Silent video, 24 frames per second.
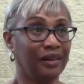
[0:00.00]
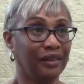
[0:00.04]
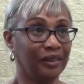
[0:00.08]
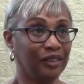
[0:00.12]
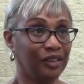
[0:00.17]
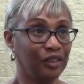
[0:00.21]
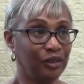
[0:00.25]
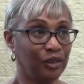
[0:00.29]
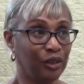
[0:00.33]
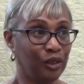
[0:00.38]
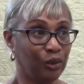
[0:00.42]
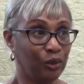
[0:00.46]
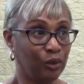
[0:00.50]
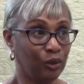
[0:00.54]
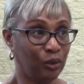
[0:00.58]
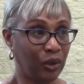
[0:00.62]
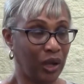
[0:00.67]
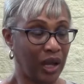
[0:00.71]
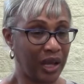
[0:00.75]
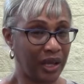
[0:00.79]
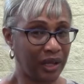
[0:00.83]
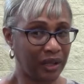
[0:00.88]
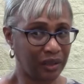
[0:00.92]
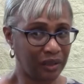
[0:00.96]
So
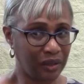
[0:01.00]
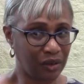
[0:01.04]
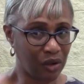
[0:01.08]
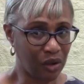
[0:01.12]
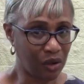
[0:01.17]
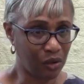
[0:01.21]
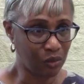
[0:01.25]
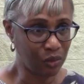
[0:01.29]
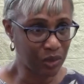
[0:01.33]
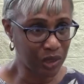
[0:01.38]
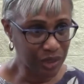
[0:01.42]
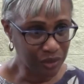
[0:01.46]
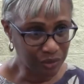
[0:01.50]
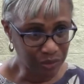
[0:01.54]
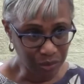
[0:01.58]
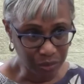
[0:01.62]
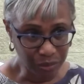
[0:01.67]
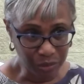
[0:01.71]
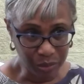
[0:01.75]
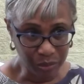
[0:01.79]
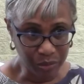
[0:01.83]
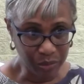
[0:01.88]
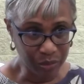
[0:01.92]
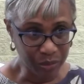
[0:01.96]
I can always
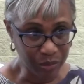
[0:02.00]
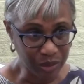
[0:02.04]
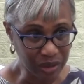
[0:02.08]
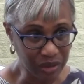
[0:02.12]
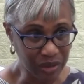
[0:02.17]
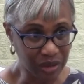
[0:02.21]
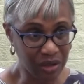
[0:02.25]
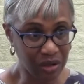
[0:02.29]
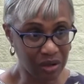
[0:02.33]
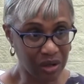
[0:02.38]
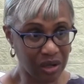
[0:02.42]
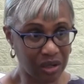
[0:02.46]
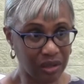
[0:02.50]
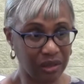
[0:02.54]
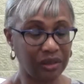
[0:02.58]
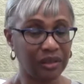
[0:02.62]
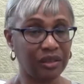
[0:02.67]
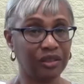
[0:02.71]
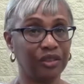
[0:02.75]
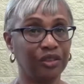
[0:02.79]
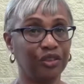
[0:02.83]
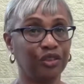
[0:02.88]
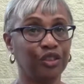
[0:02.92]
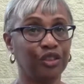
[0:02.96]
remember Ms.
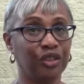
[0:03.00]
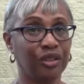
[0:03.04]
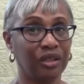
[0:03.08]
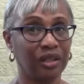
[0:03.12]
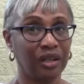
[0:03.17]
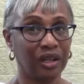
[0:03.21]
Cartledge